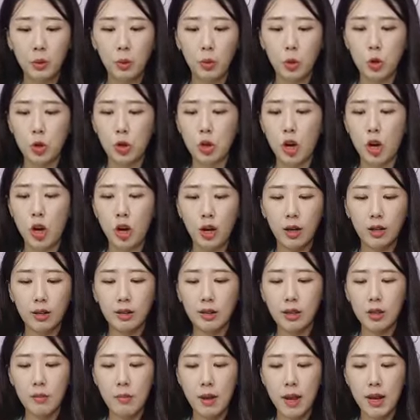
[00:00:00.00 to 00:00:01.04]
which
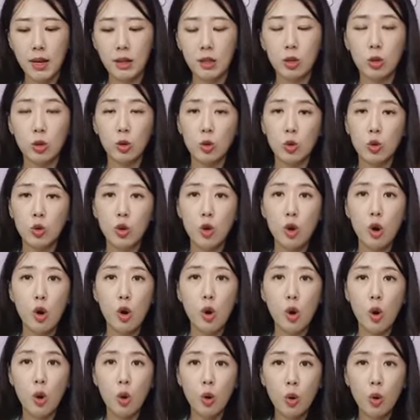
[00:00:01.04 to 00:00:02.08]
hardly makes
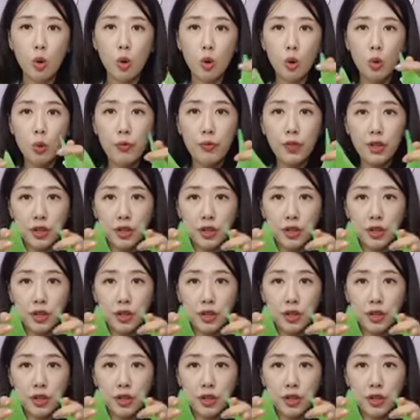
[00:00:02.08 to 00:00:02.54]
no